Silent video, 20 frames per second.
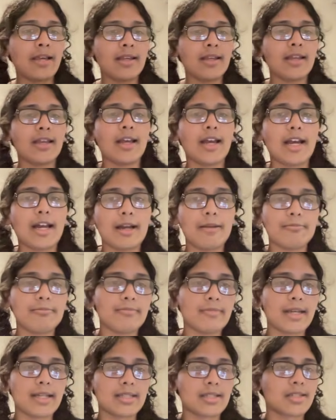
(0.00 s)

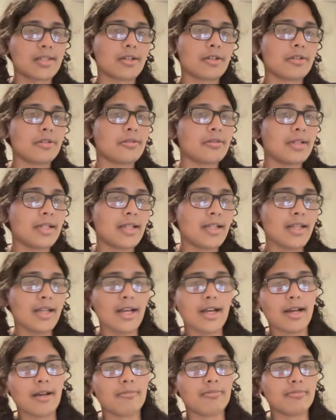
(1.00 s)
And so
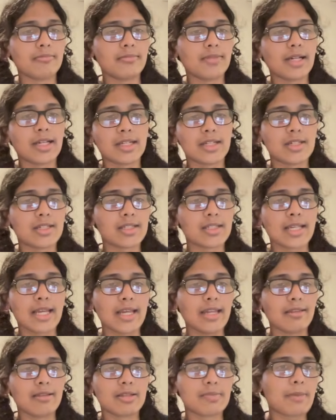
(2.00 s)
I can just say
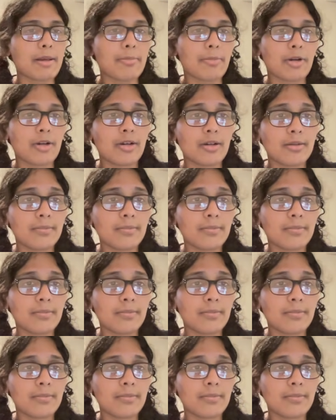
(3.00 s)
this paper